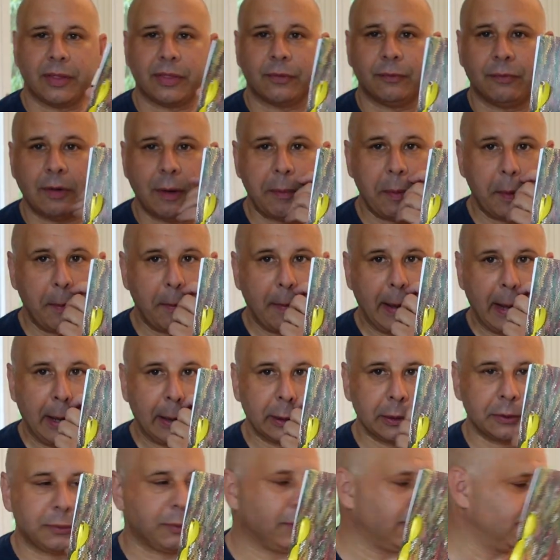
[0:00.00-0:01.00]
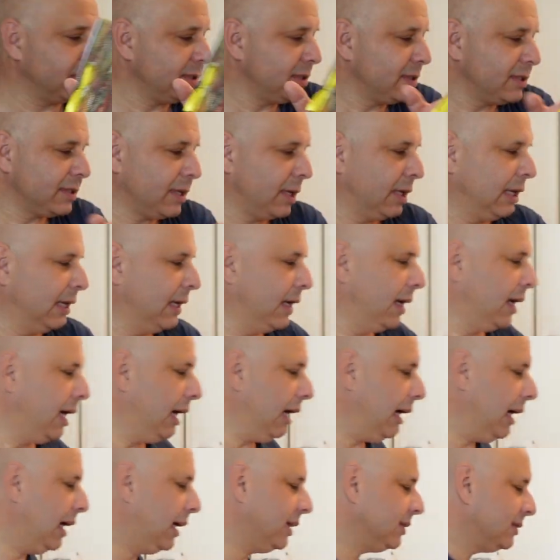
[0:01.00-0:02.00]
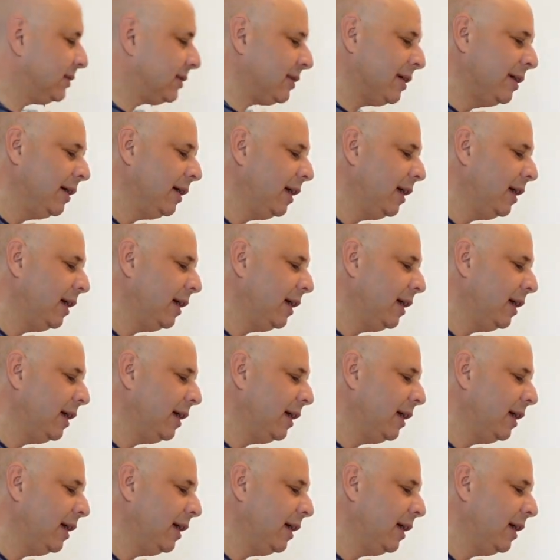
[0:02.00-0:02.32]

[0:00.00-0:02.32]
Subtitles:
of the ribbon bound ones. And